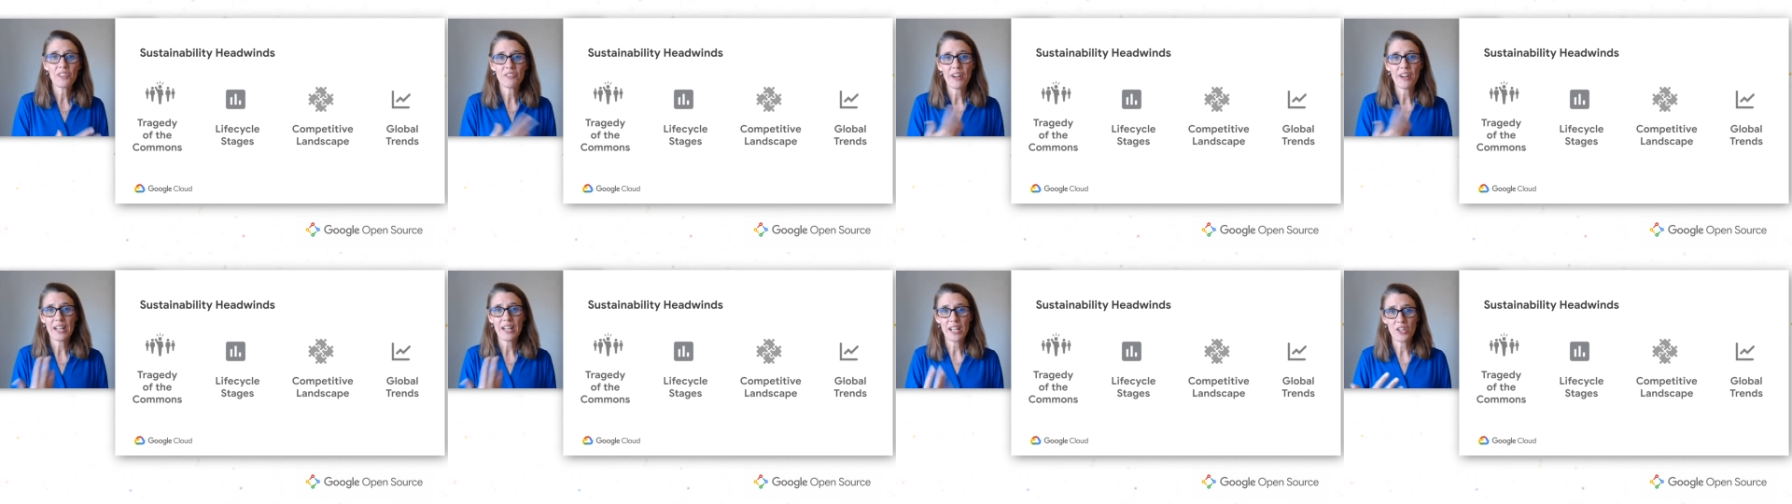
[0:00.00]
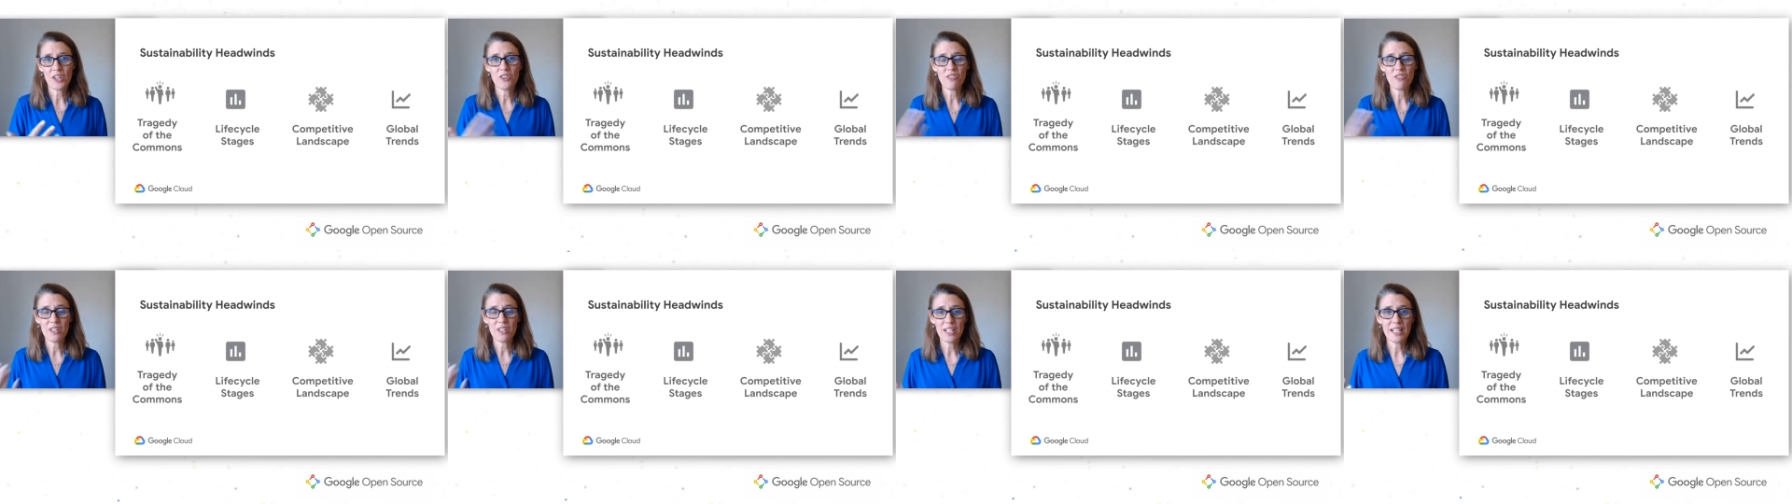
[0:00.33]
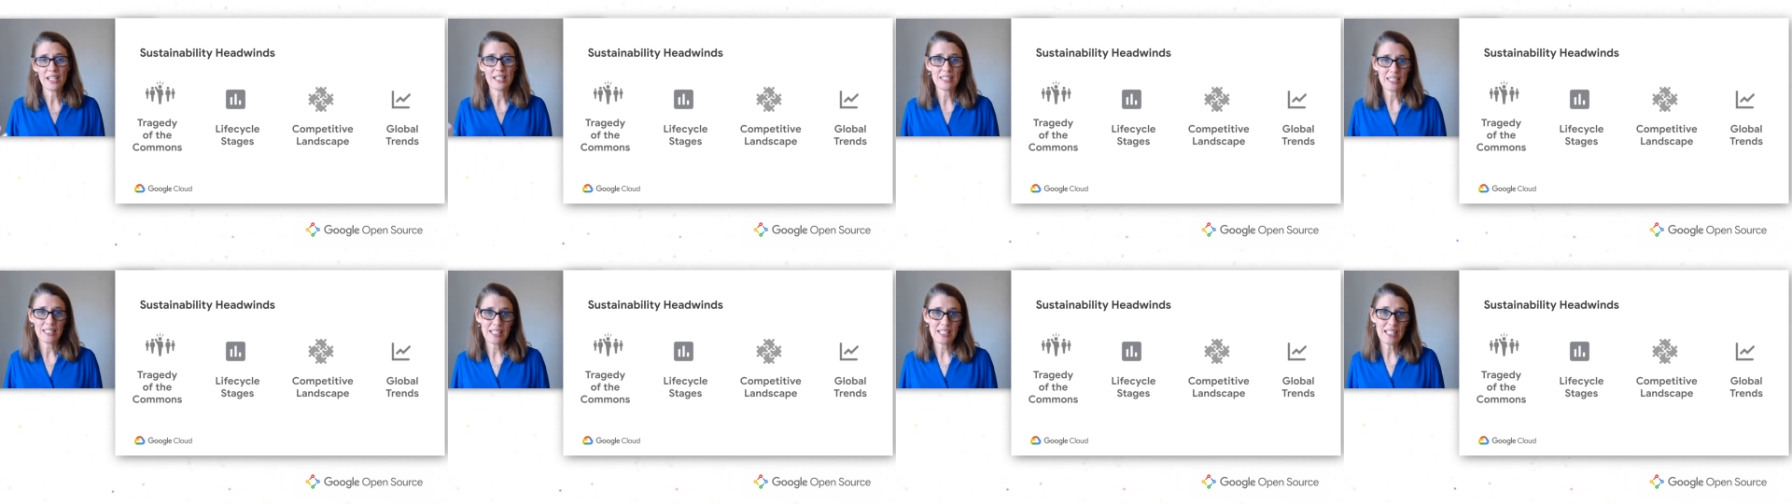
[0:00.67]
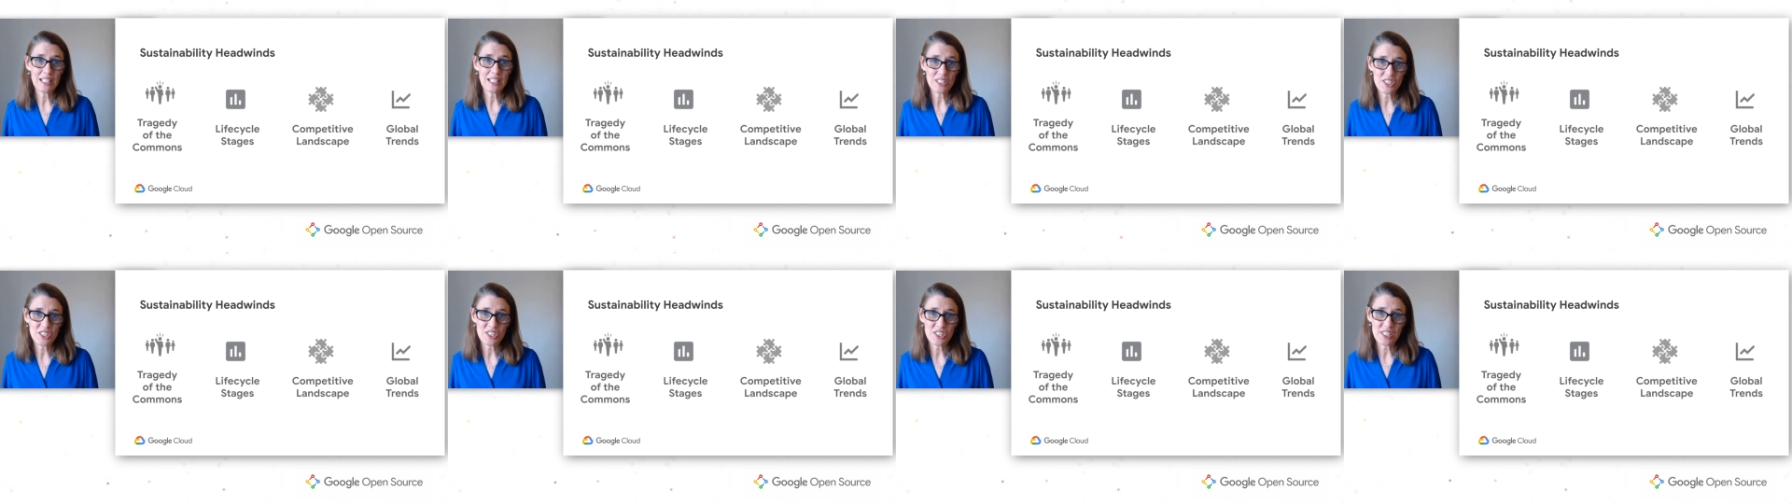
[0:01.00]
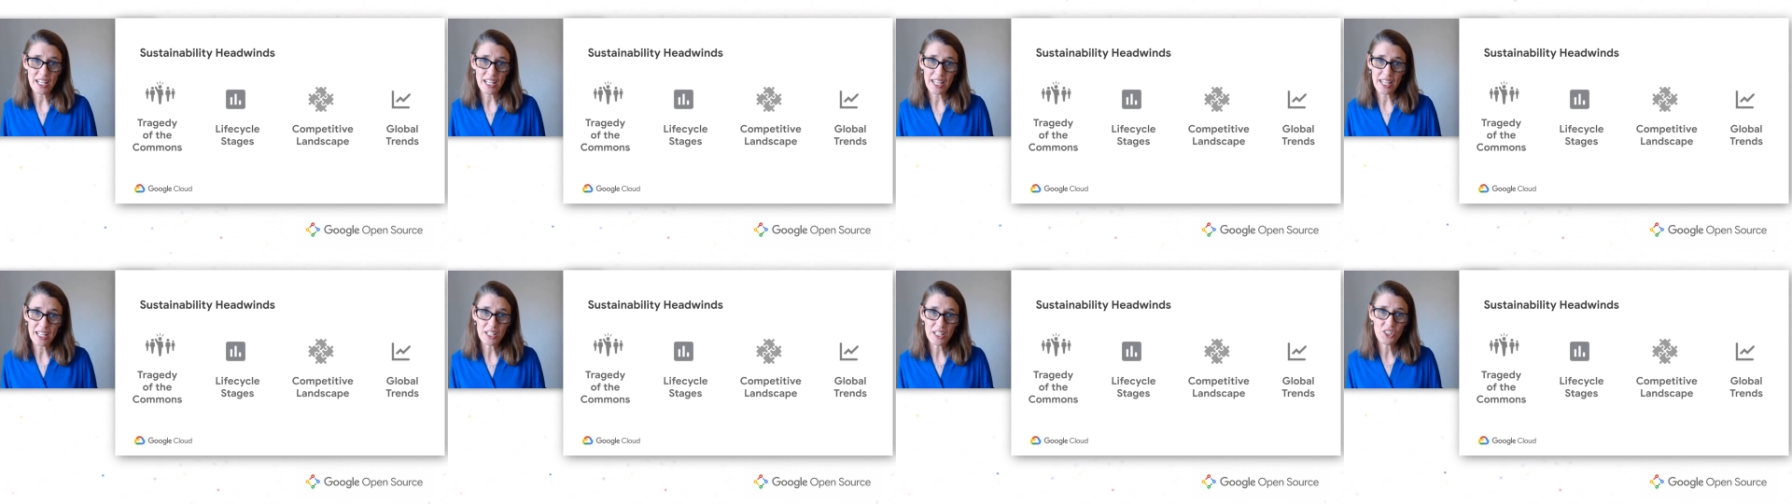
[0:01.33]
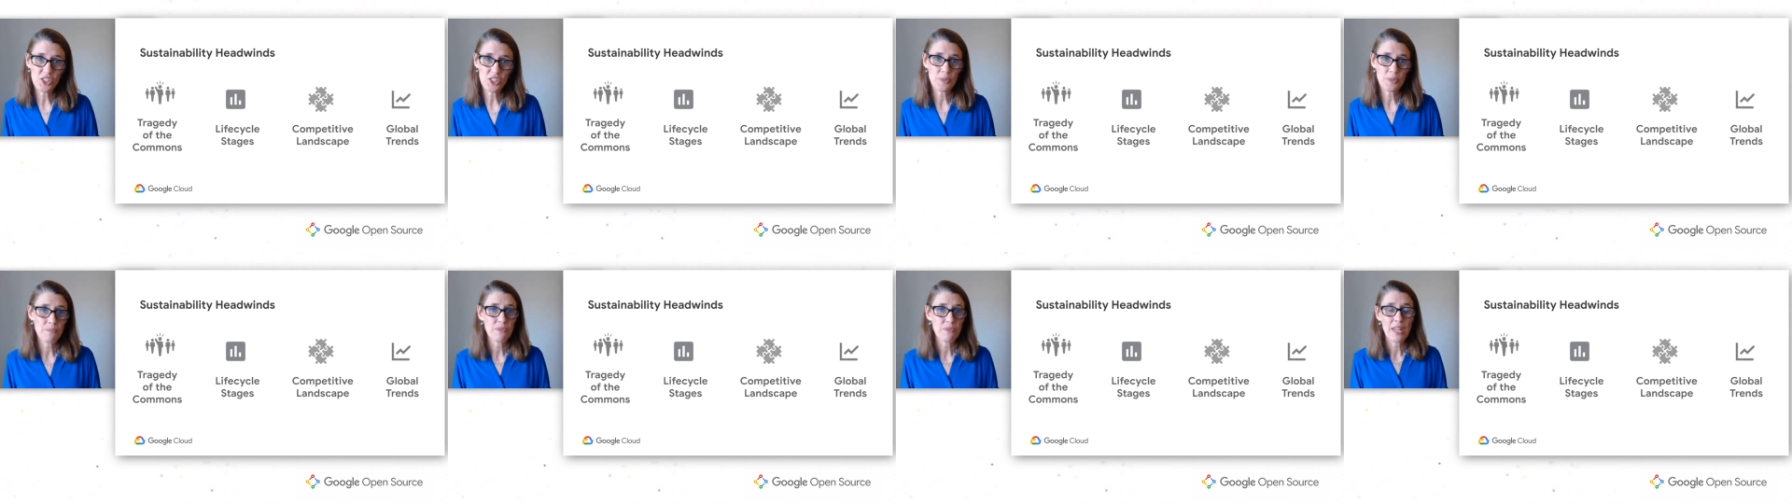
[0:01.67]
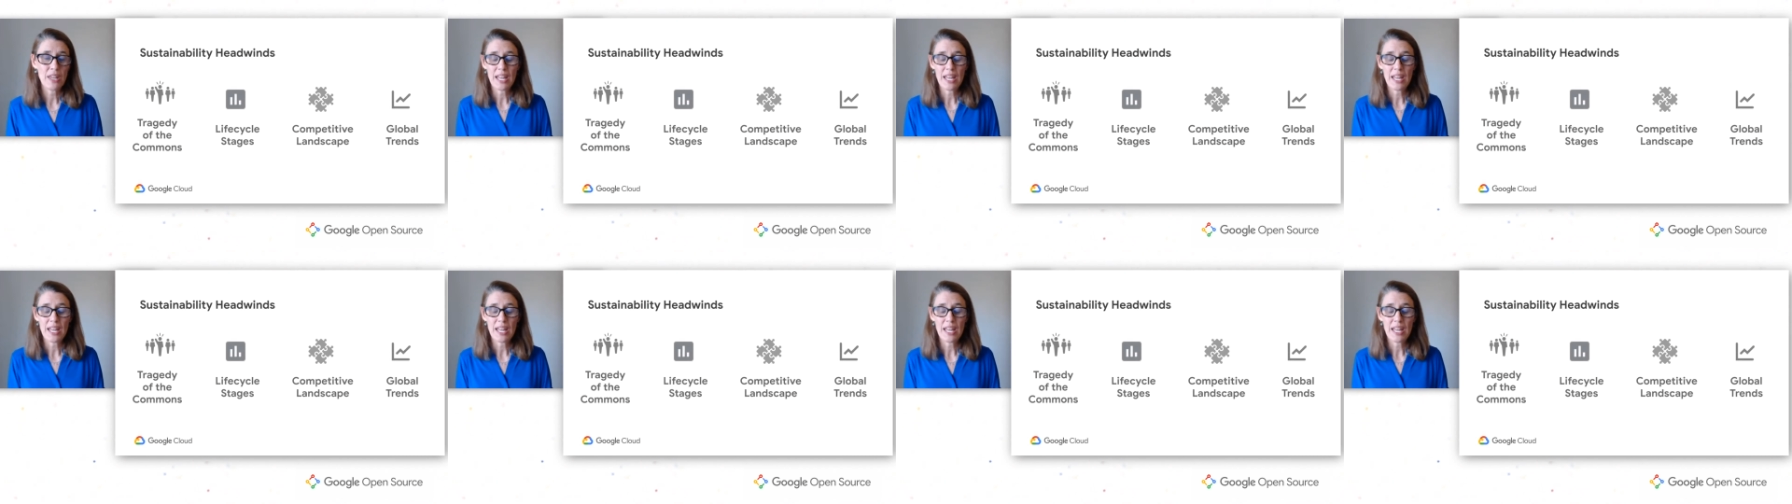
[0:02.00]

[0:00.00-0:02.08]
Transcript: right ingredients at each stage,